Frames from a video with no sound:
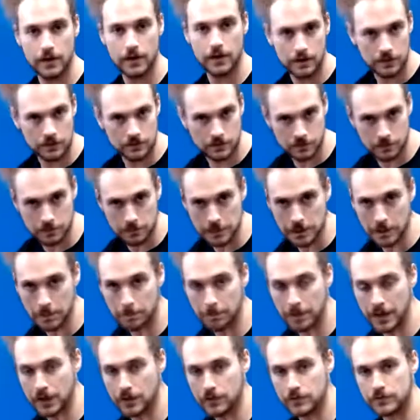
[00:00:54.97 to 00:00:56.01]
This could be a
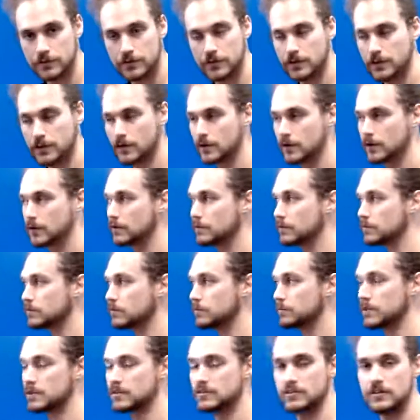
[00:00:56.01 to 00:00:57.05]
belt, this could
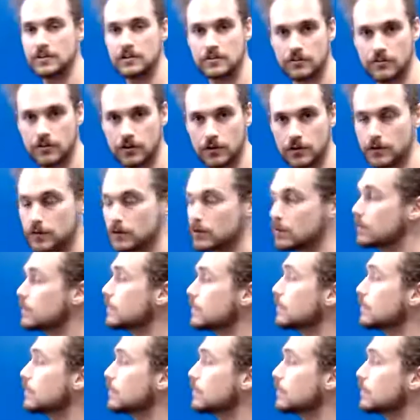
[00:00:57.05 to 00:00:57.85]
be a t-shirt.